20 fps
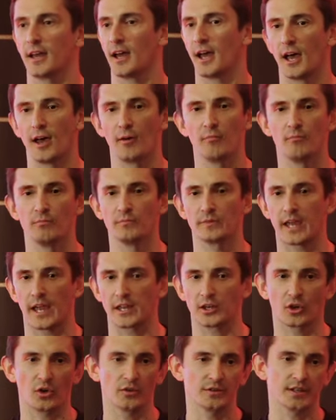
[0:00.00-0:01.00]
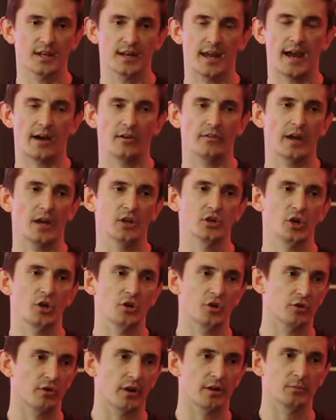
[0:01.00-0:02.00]
Get your content out there, show
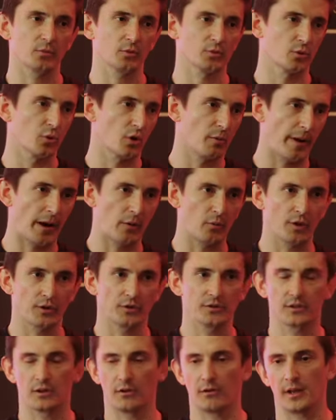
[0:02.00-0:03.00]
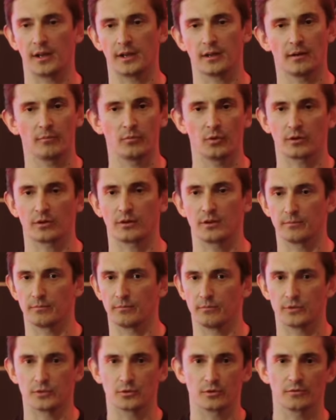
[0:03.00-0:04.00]
you're credible, talk about what you're doing. I'm not going to
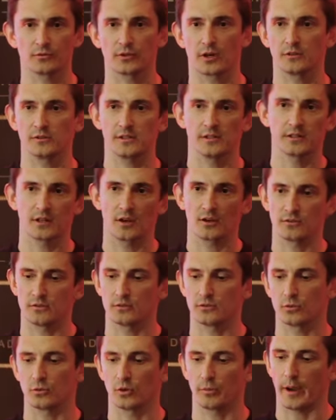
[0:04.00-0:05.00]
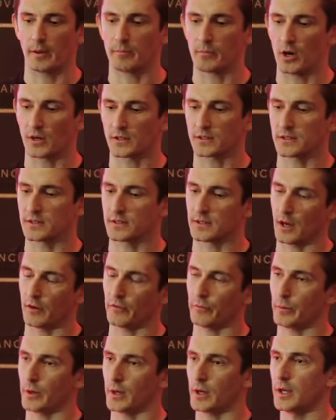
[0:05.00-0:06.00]
sort of tread on his toes and talk about marketing
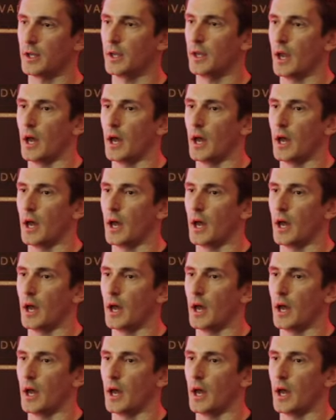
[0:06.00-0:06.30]
stuff, but